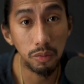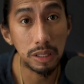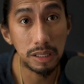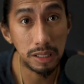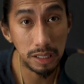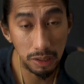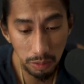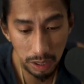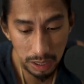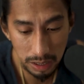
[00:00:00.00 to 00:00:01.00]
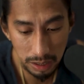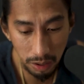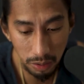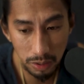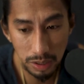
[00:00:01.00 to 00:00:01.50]
We'll see where this
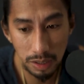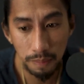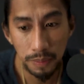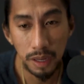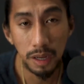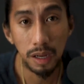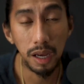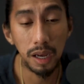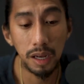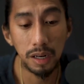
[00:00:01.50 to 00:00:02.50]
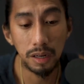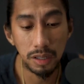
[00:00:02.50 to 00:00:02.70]
goes. And